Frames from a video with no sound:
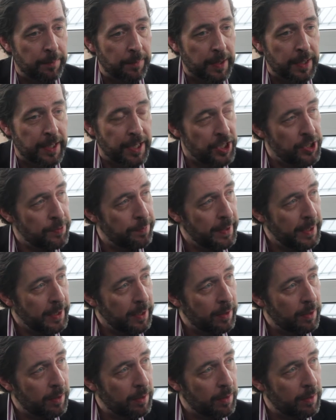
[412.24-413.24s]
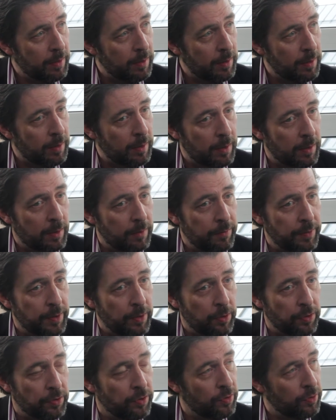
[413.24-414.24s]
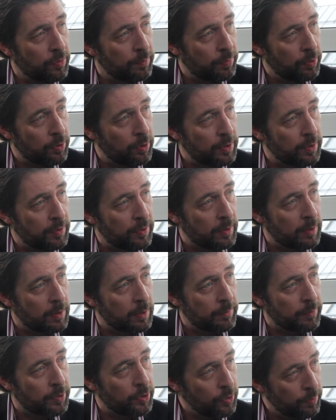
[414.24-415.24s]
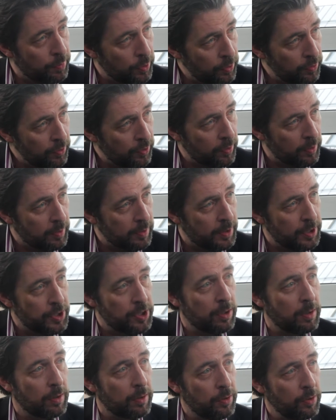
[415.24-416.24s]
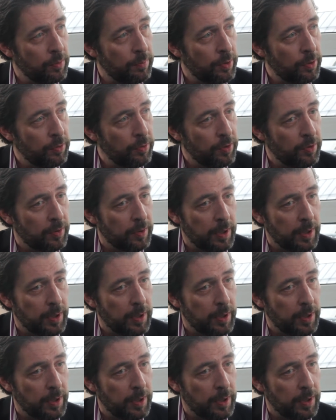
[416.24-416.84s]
cashback, we also support coupons, digital coupons.